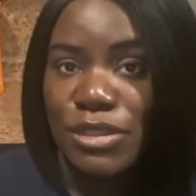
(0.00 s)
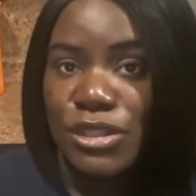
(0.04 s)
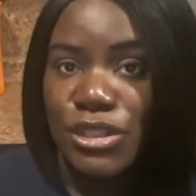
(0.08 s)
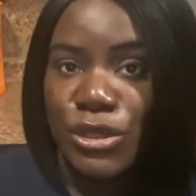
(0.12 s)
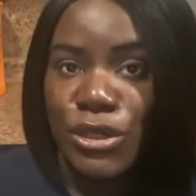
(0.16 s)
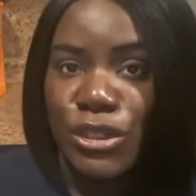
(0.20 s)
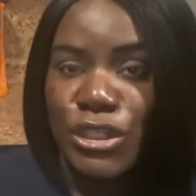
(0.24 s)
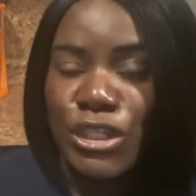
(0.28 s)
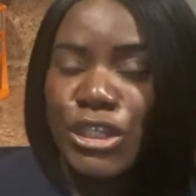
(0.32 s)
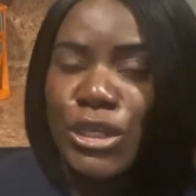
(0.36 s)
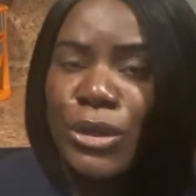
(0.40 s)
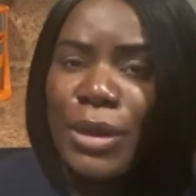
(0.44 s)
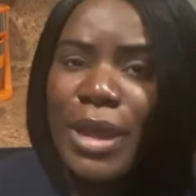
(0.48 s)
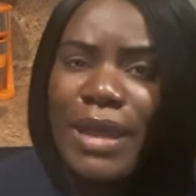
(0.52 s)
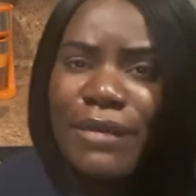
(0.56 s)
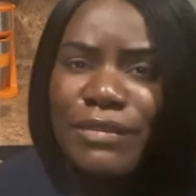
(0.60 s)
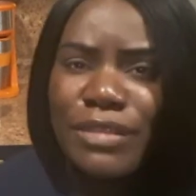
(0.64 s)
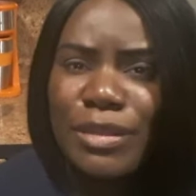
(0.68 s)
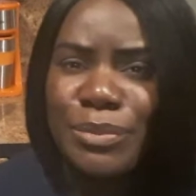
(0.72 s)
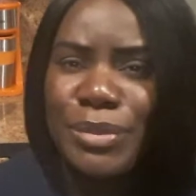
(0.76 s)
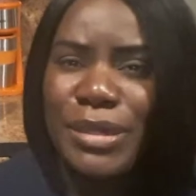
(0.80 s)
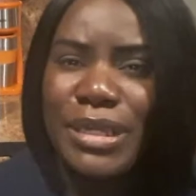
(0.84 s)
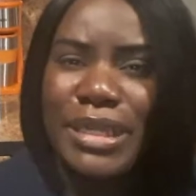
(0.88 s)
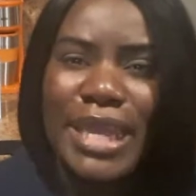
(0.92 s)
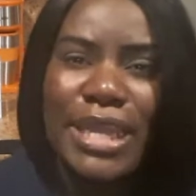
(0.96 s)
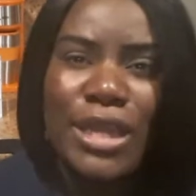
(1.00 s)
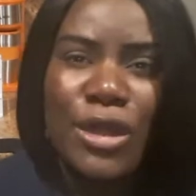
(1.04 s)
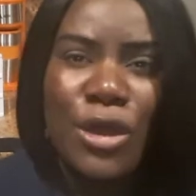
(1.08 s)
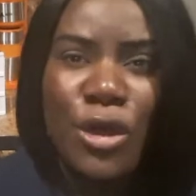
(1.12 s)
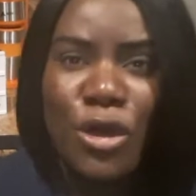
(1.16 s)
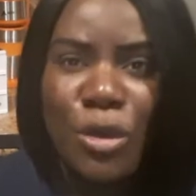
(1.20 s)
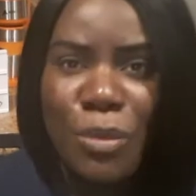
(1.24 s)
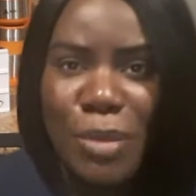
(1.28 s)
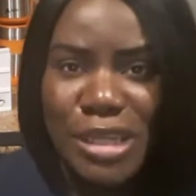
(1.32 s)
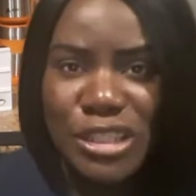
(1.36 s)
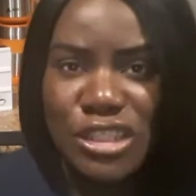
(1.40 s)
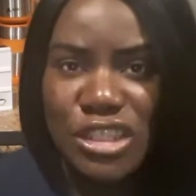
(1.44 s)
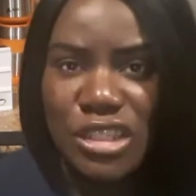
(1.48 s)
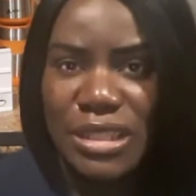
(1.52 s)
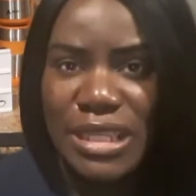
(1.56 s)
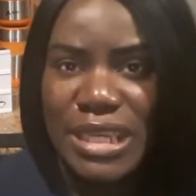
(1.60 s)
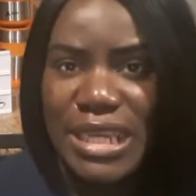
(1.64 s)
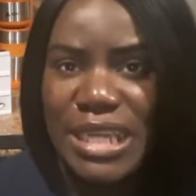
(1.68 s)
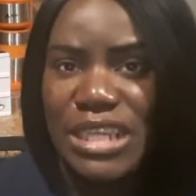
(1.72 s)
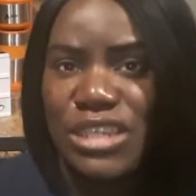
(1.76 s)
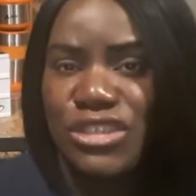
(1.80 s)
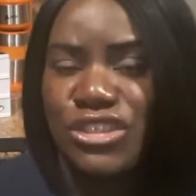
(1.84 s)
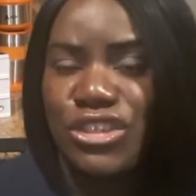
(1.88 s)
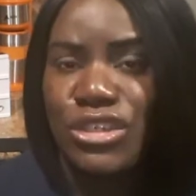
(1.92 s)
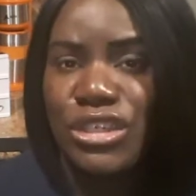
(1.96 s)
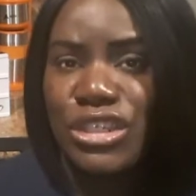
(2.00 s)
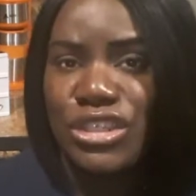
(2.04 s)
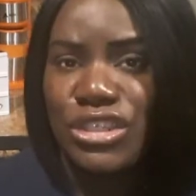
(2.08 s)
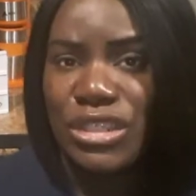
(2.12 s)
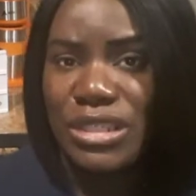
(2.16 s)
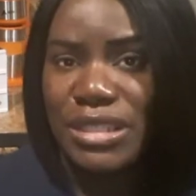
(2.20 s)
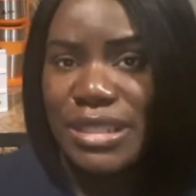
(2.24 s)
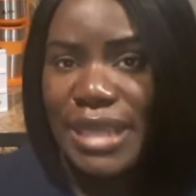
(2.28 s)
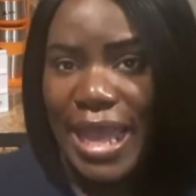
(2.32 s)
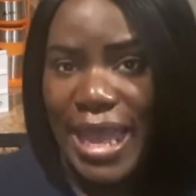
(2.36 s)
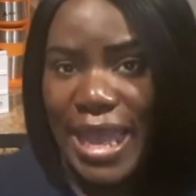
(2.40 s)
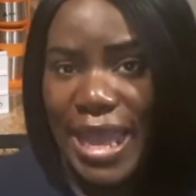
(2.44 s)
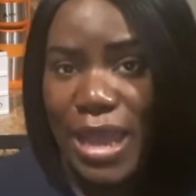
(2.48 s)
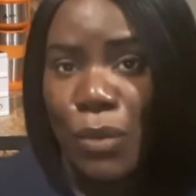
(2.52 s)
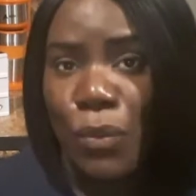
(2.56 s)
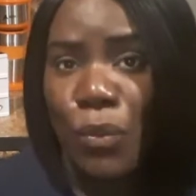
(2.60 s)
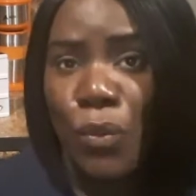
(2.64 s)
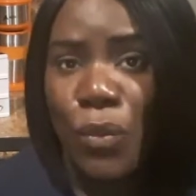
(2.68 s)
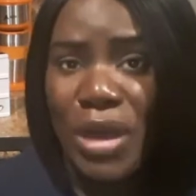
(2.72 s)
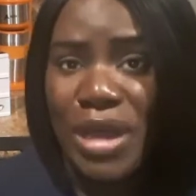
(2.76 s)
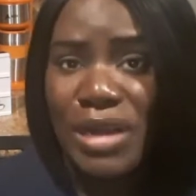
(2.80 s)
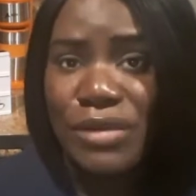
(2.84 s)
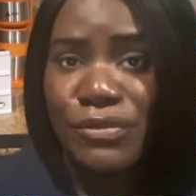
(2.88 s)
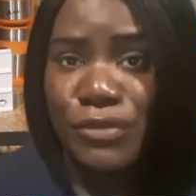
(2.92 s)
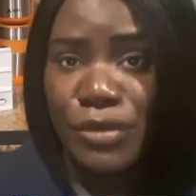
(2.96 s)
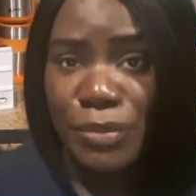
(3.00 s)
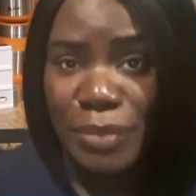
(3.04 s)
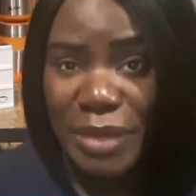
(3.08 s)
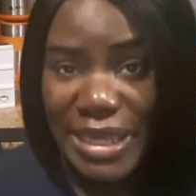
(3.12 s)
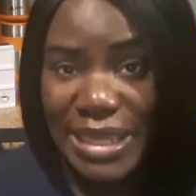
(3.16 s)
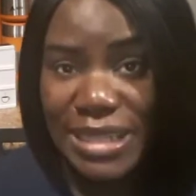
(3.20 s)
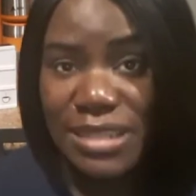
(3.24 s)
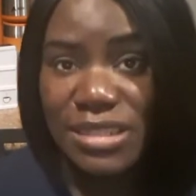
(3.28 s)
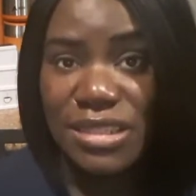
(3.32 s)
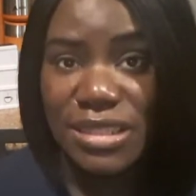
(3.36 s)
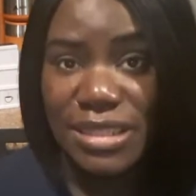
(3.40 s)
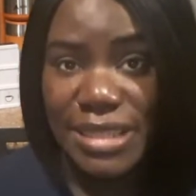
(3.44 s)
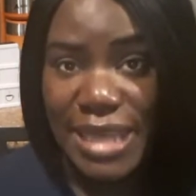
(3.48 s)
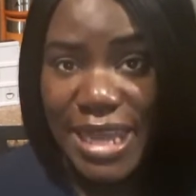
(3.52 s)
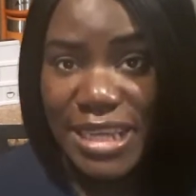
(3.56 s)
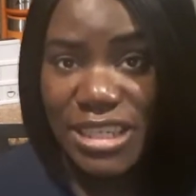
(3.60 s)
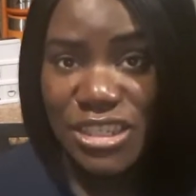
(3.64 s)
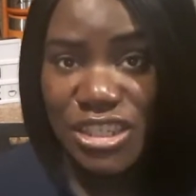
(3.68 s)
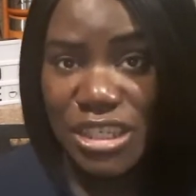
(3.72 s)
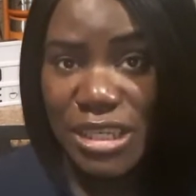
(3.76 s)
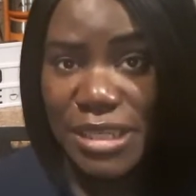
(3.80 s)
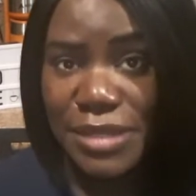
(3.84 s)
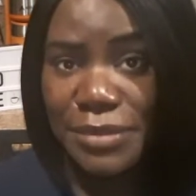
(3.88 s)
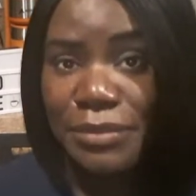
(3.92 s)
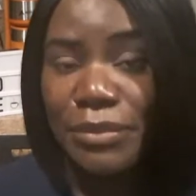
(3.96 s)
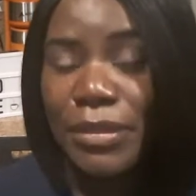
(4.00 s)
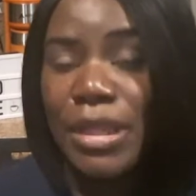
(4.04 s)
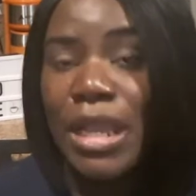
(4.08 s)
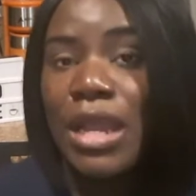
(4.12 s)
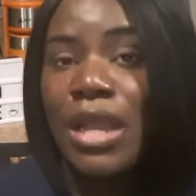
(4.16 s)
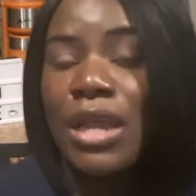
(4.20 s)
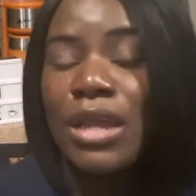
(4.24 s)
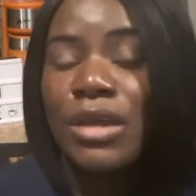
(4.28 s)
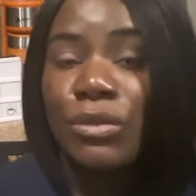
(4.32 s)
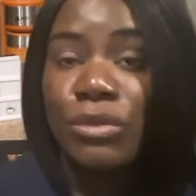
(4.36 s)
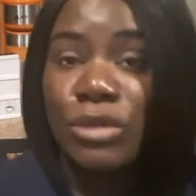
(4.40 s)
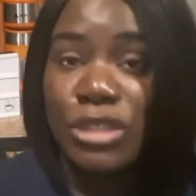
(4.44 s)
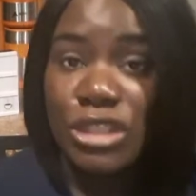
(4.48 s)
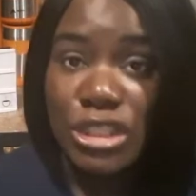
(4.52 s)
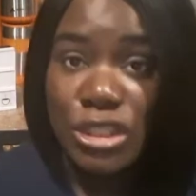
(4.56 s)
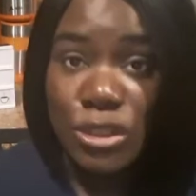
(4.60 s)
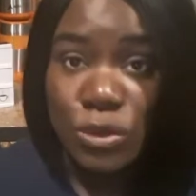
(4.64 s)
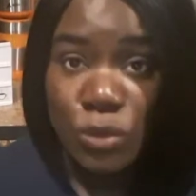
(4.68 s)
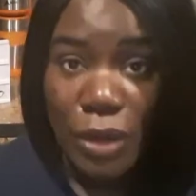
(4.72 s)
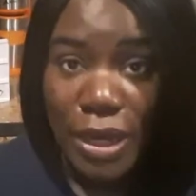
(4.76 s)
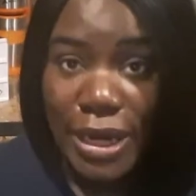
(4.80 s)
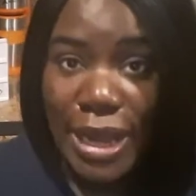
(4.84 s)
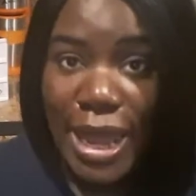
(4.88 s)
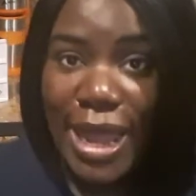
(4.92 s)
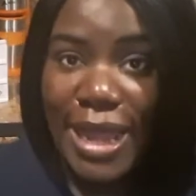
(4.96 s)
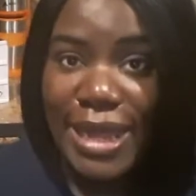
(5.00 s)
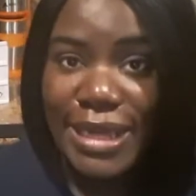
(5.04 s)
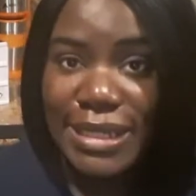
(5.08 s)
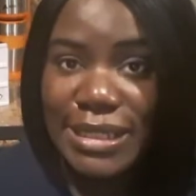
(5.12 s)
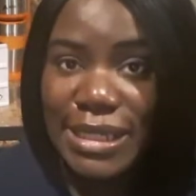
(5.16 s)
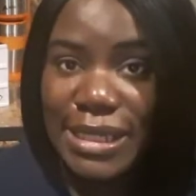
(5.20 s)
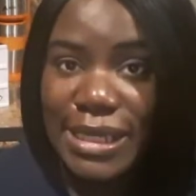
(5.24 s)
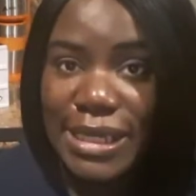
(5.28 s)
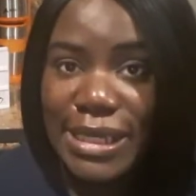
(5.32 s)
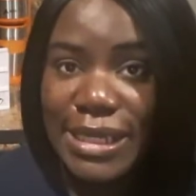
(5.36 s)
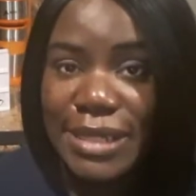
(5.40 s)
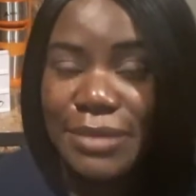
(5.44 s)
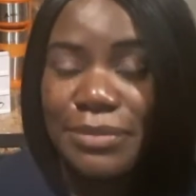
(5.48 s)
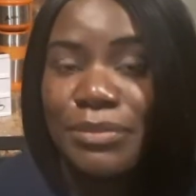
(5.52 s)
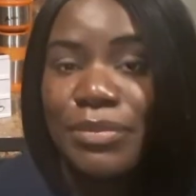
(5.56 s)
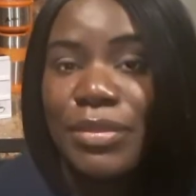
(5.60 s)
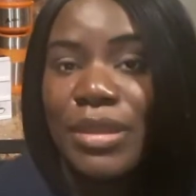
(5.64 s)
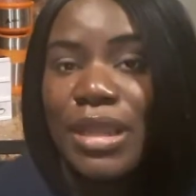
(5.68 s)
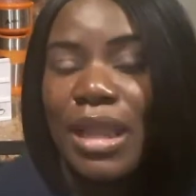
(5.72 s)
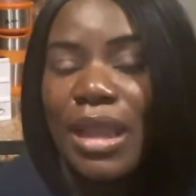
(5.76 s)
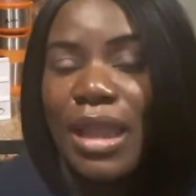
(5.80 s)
So you don't have to put like a whole bunch of things. You can just add one from each section, which is what I did.